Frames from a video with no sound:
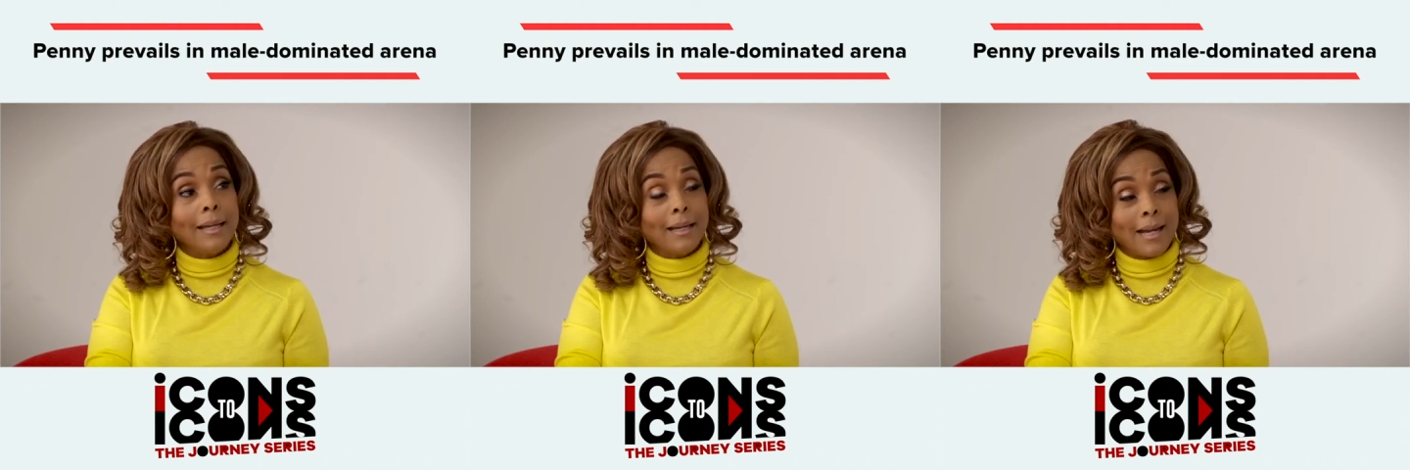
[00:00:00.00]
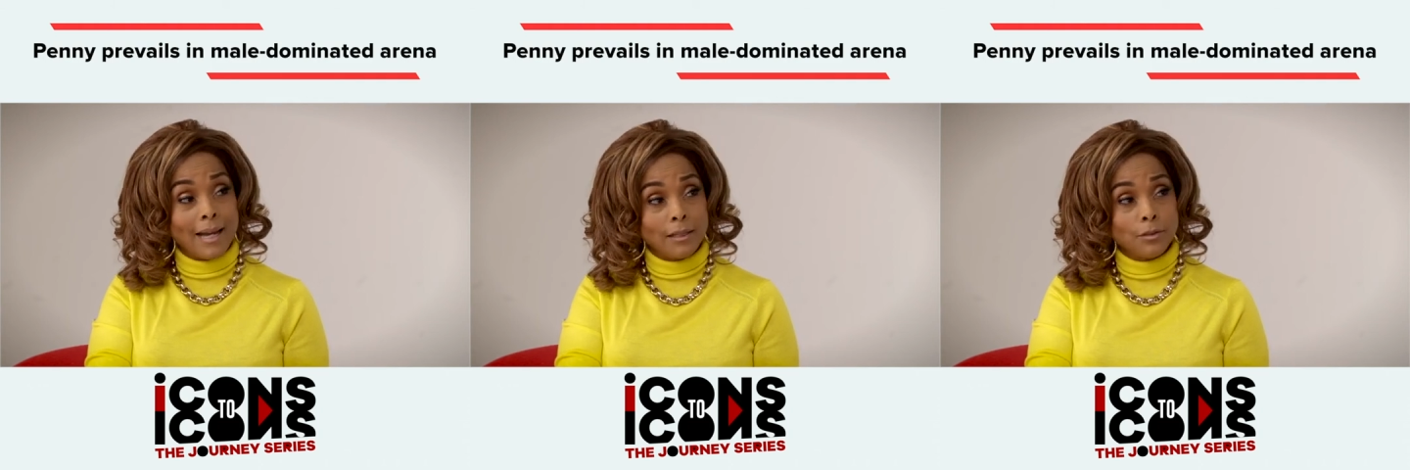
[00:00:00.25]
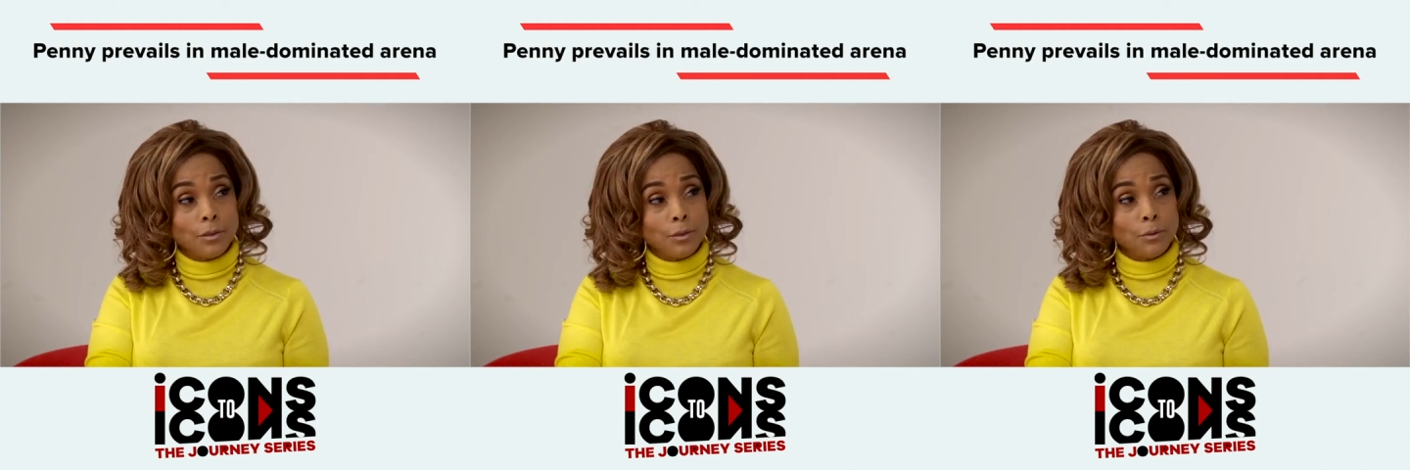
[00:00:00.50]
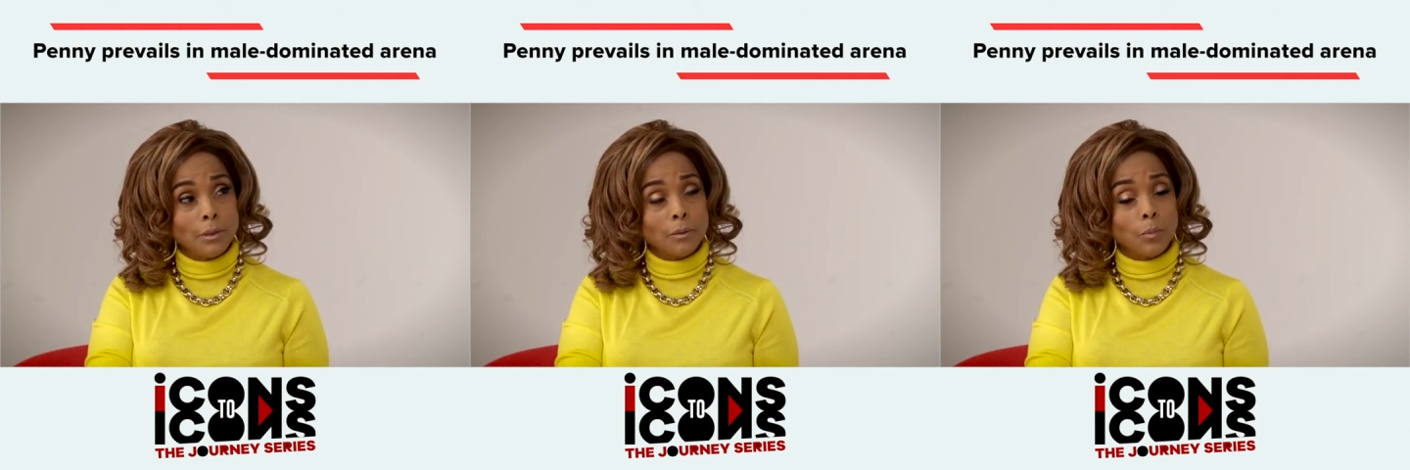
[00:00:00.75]
i can
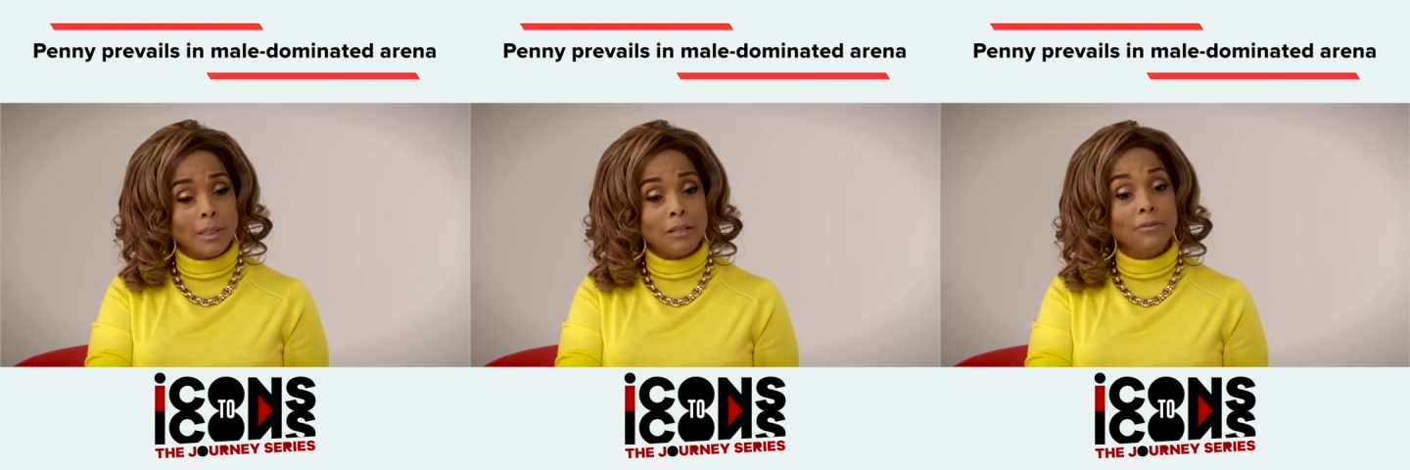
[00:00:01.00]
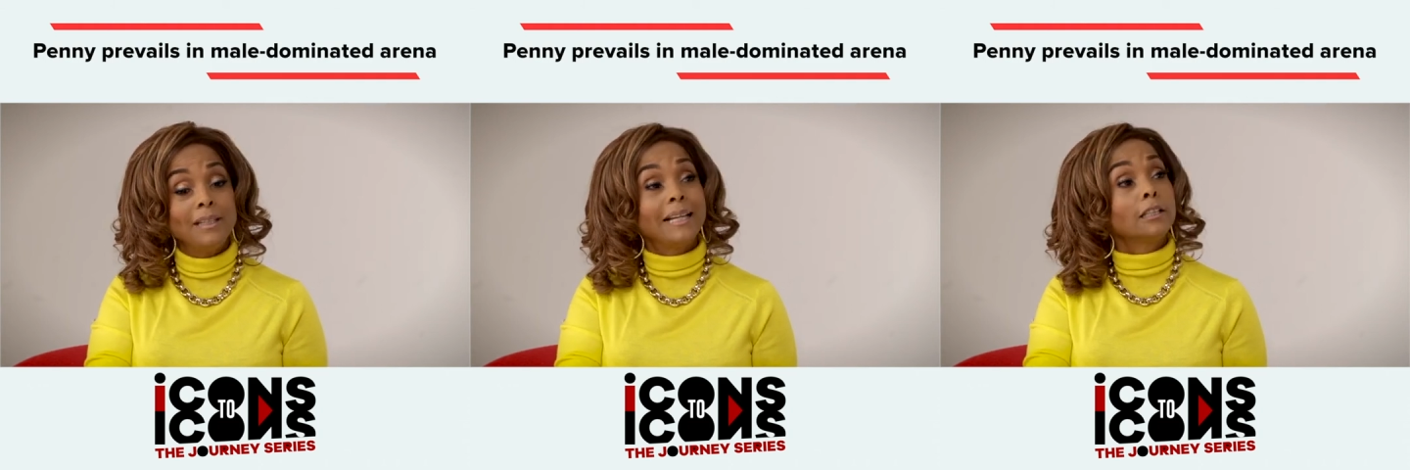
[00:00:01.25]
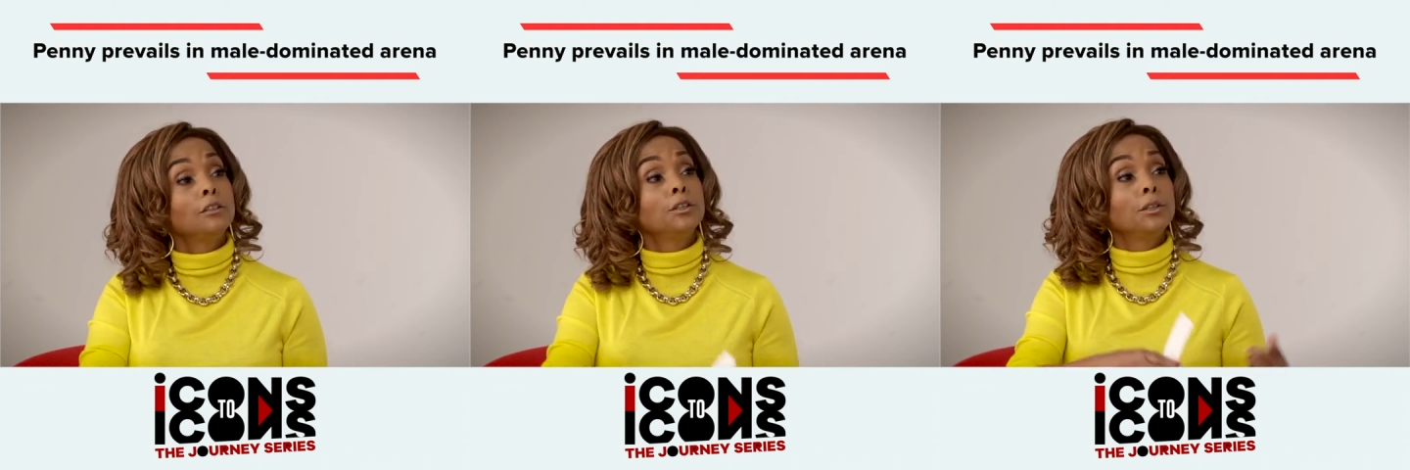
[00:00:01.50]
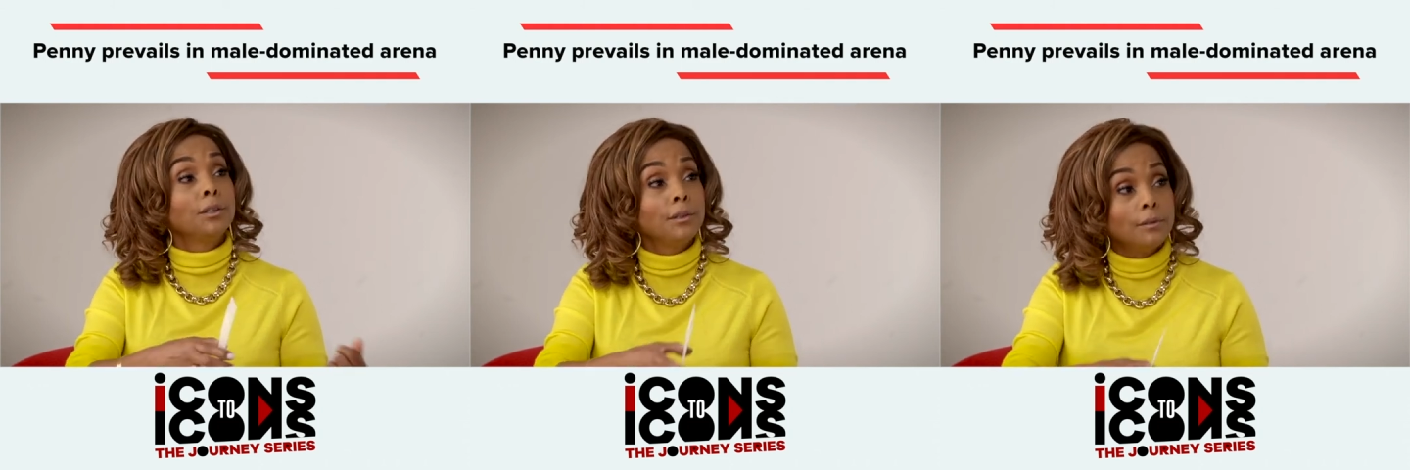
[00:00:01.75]
do and what i feel i can
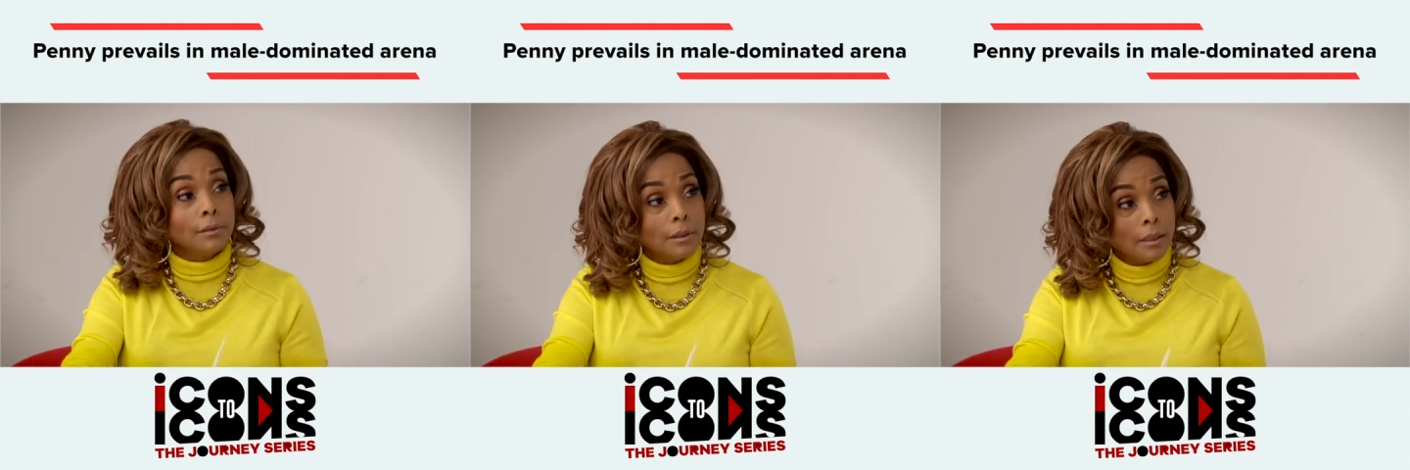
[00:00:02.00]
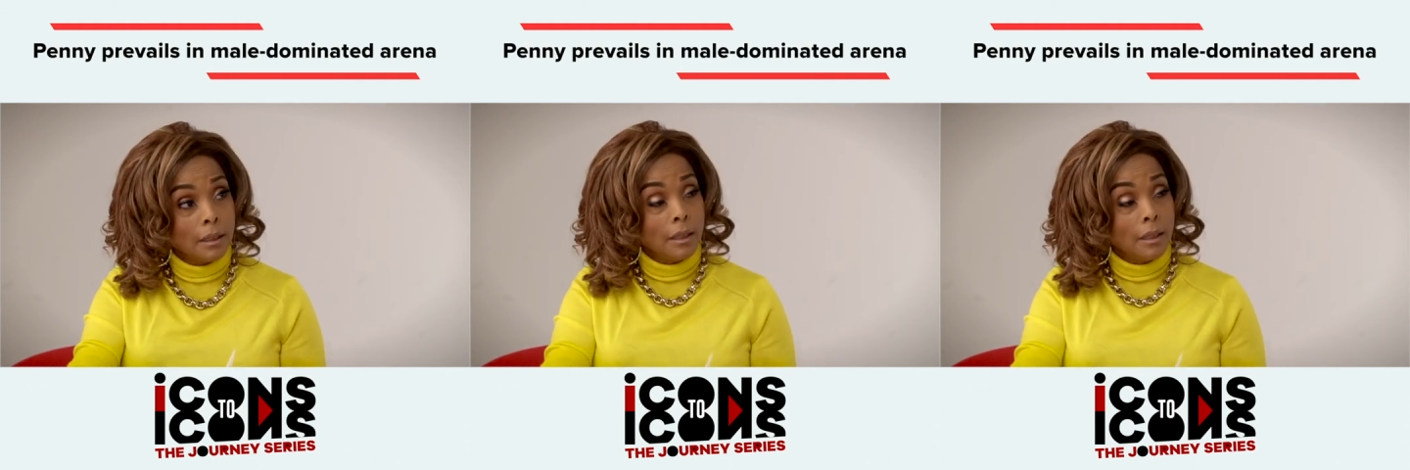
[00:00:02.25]
learn